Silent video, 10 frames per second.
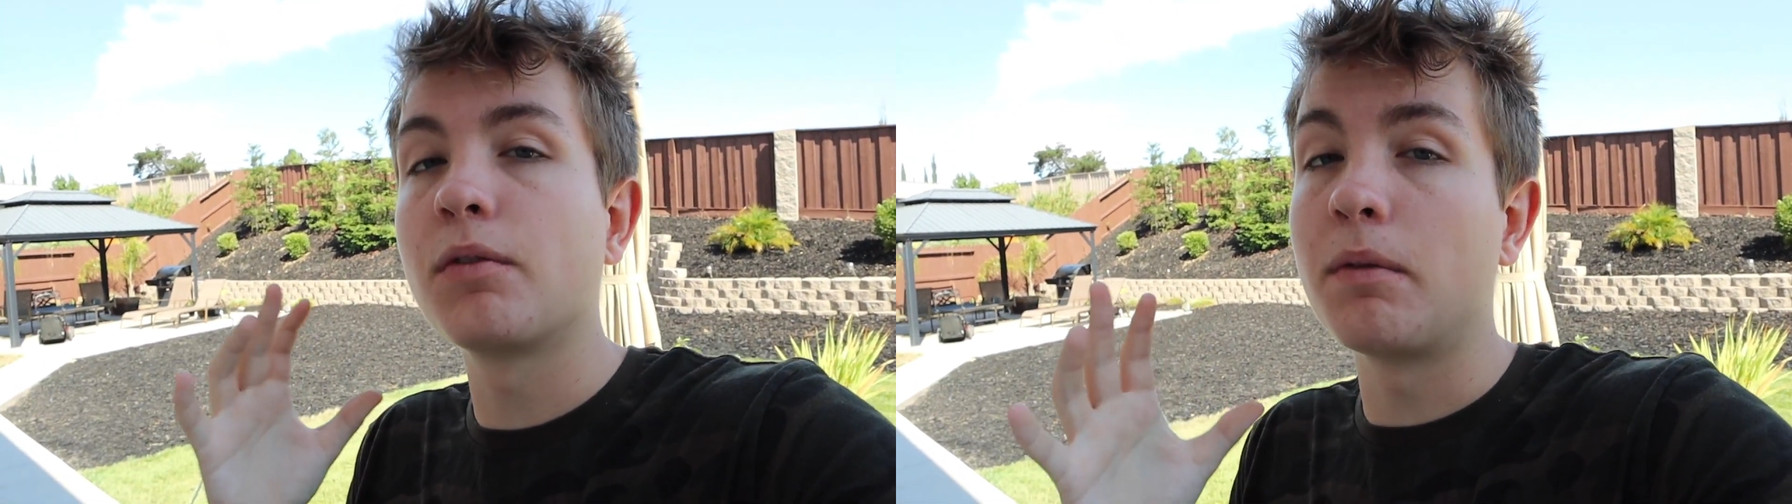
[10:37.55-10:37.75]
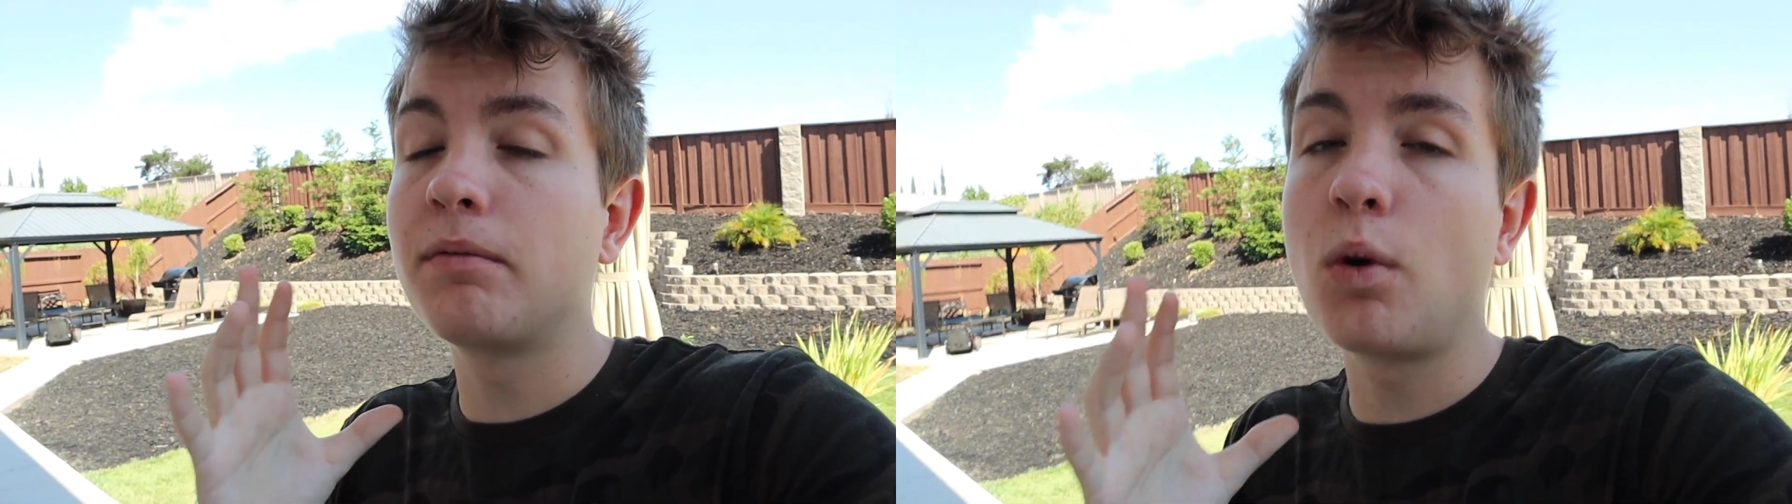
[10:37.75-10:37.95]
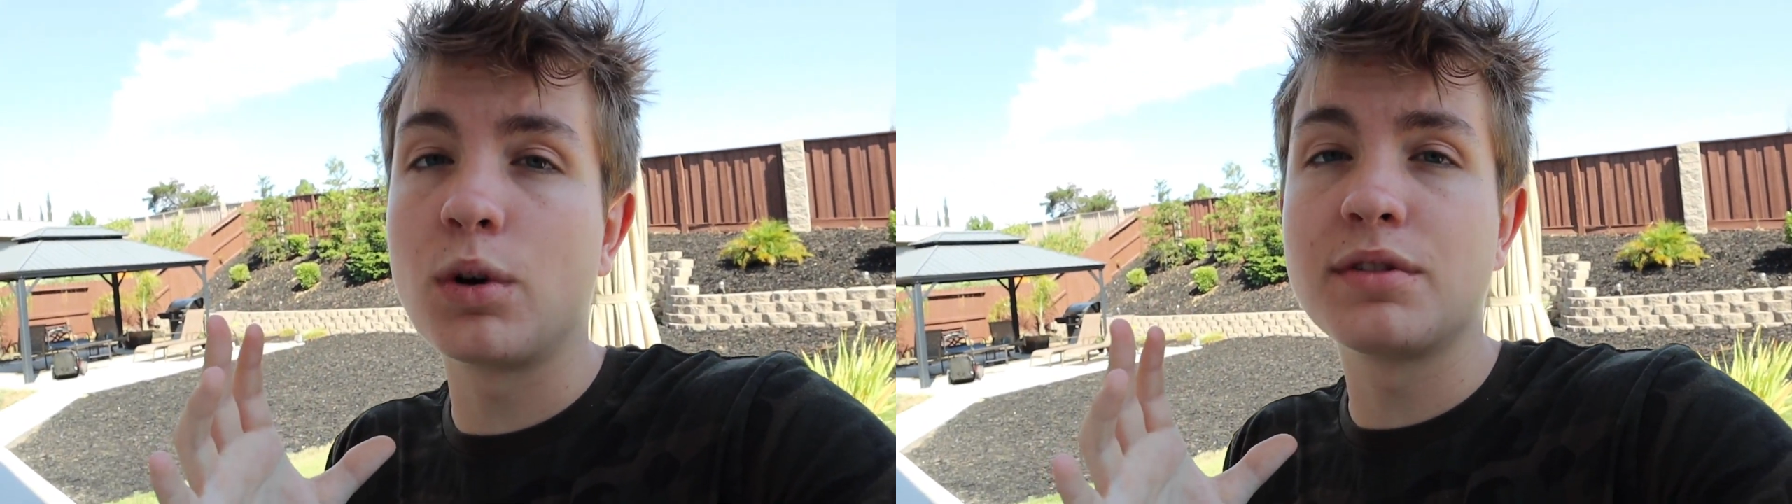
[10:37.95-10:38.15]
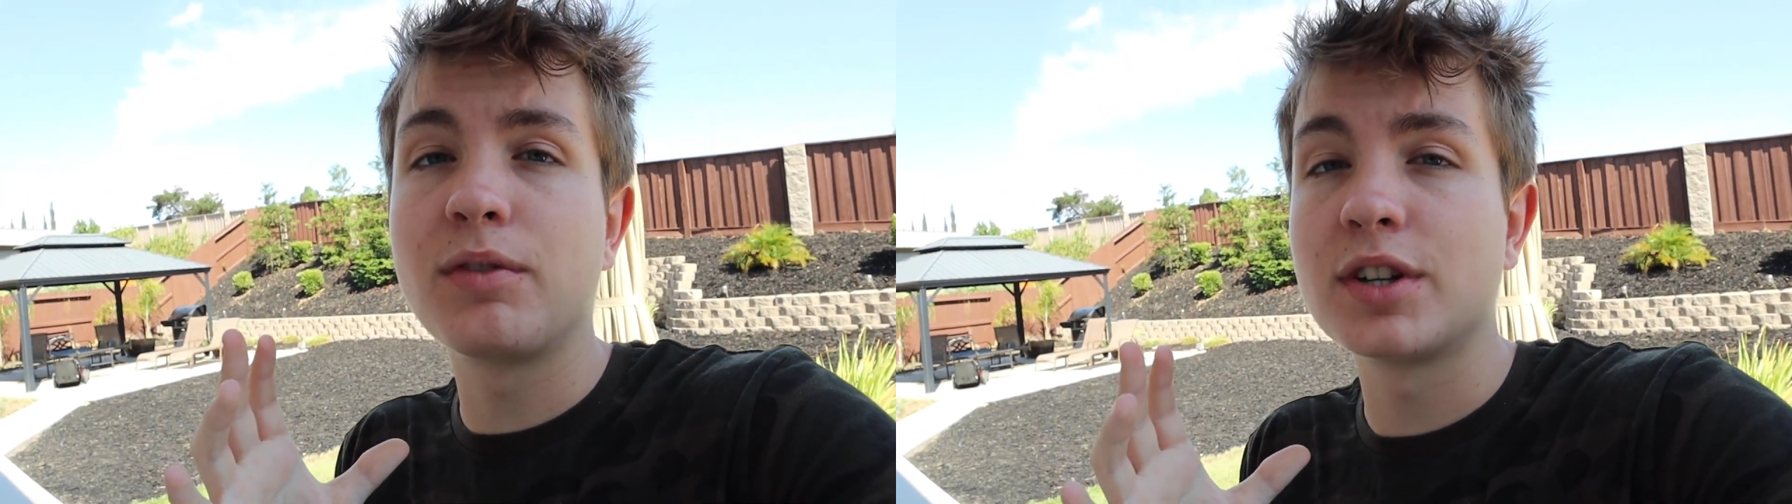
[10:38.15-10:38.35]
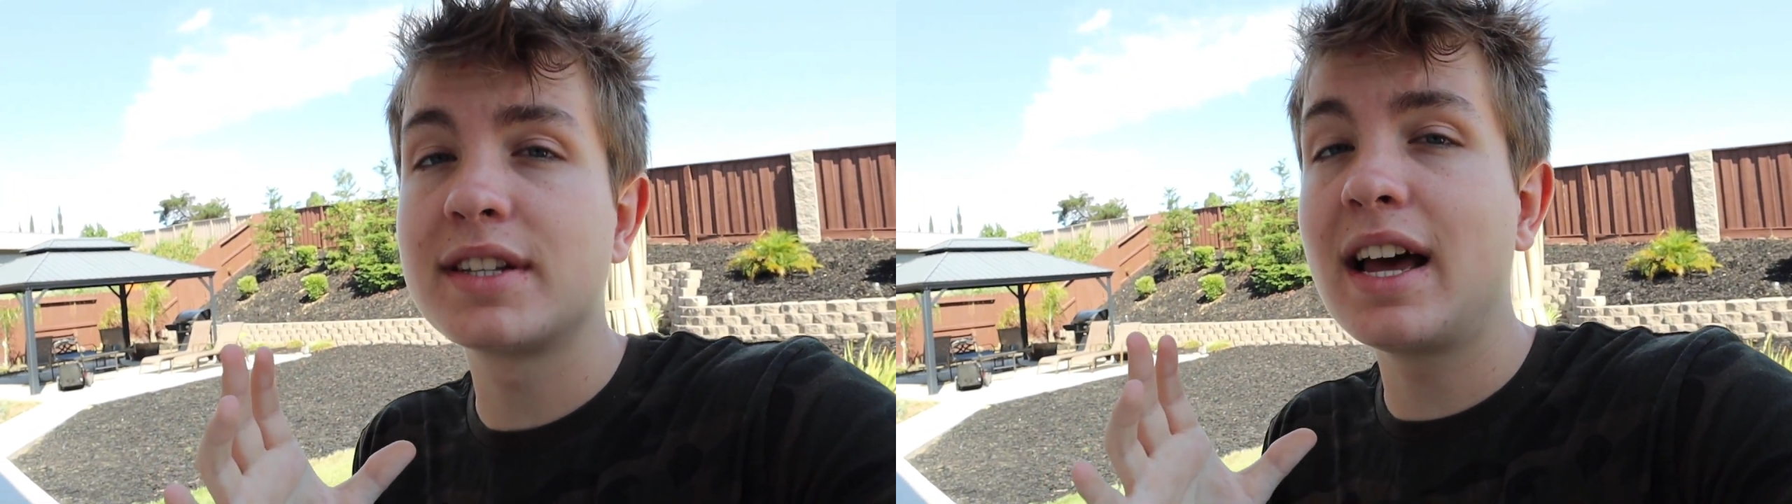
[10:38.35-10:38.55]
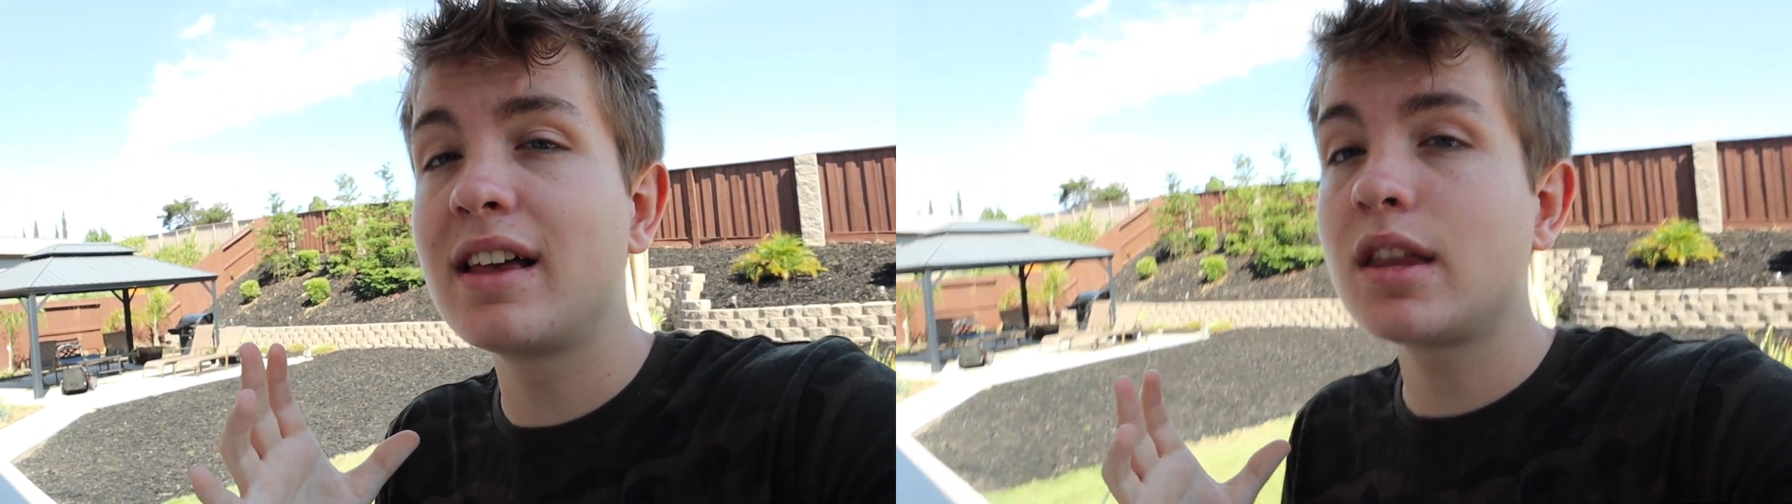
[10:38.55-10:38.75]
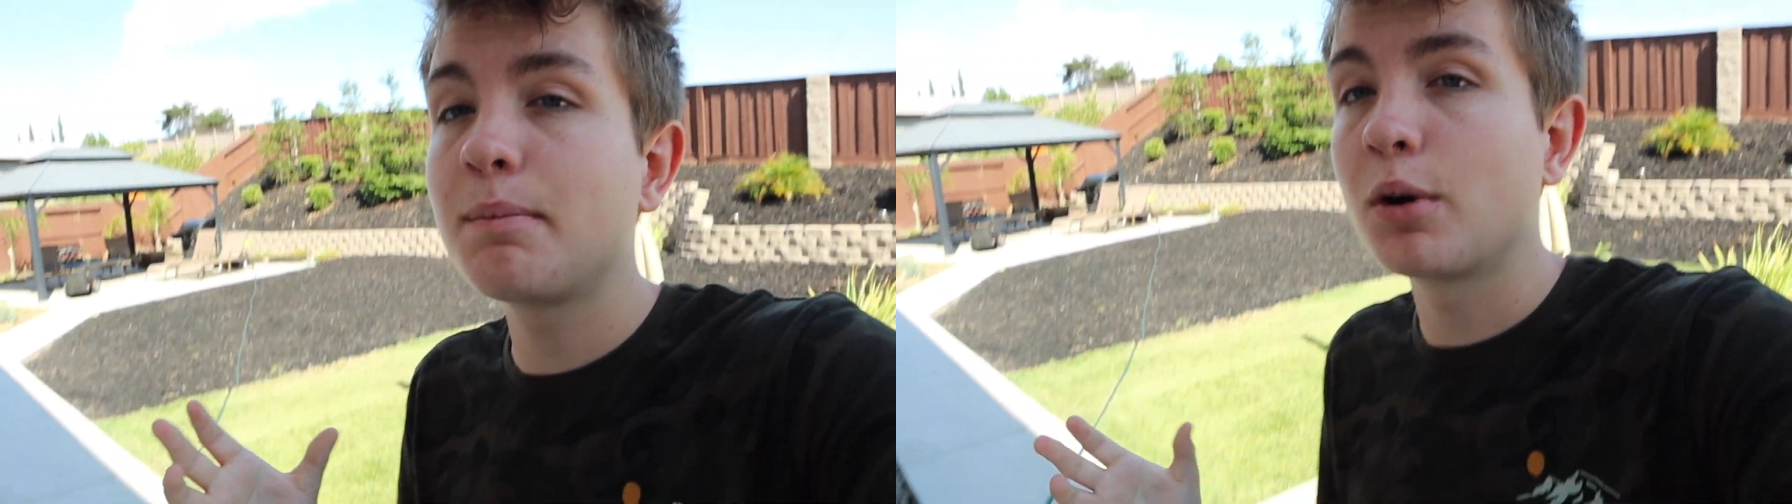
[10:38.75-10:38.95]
Of course, first telling the